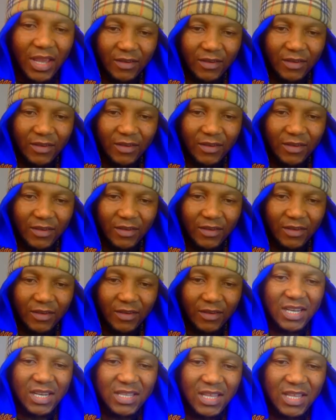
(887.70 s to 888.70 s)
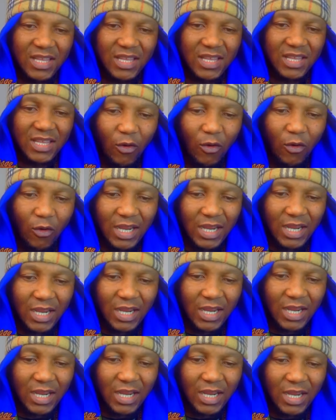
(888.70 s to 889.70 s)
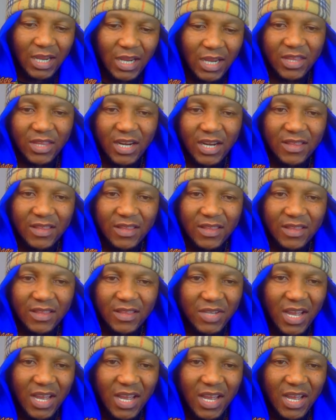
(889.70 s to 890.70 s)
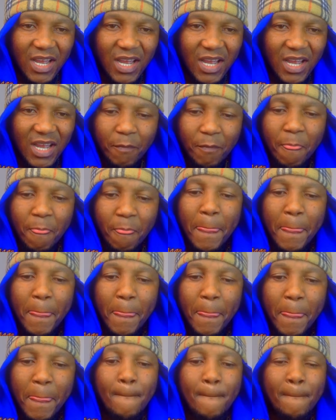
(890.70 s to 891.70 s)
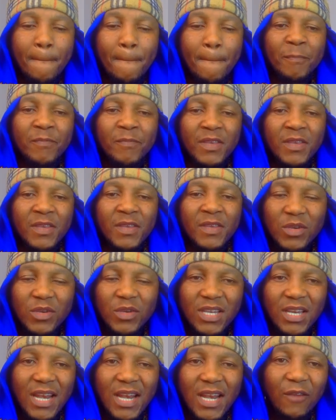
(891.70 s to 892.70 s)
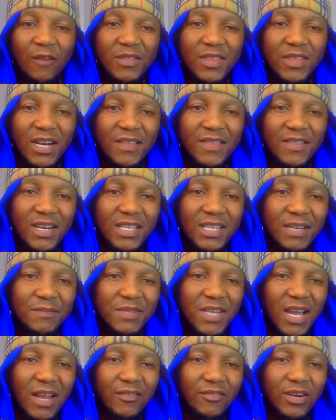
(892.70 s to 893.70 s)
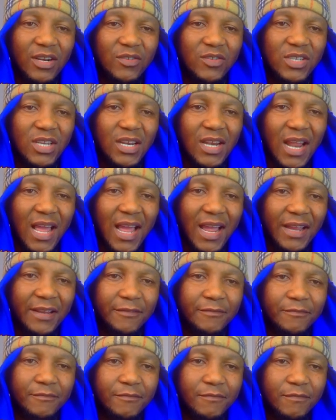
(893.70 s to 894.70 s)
us 9 over 33 times 100. 9 over 33 times 100. So we say 9 over 33 times 100. You say 9.